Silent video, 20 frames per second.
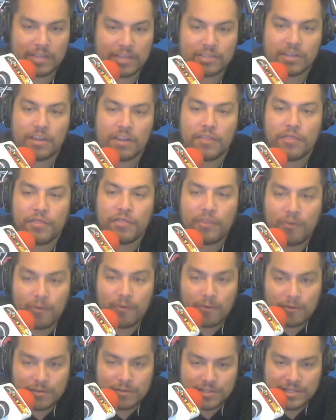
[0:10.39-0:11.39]
us on a
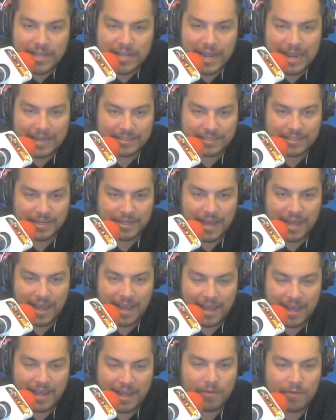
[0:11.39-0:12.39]
Thursday
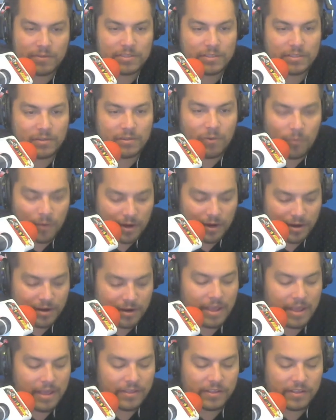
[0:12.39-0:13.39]
today. I know it's a little weird.